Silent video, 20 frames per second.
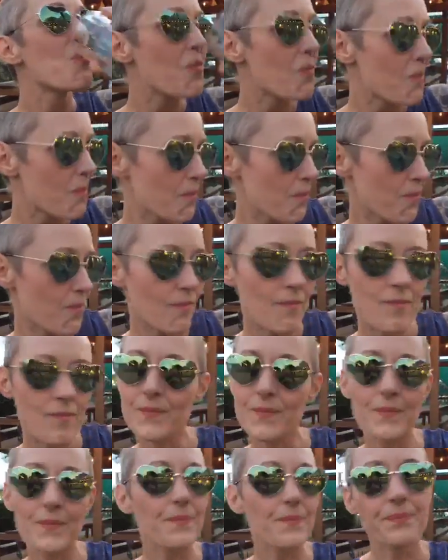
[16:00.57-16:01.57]
since that
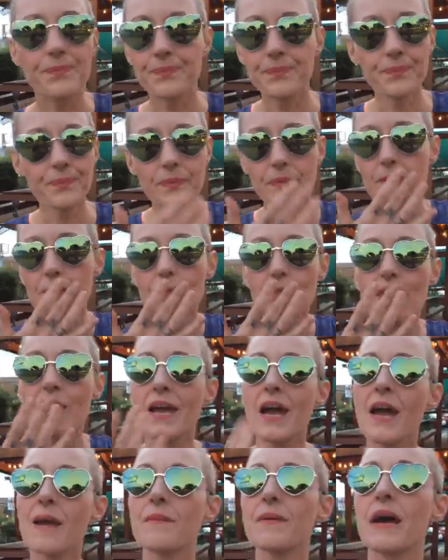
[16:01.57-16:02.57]
day. That was like 3 years ago. We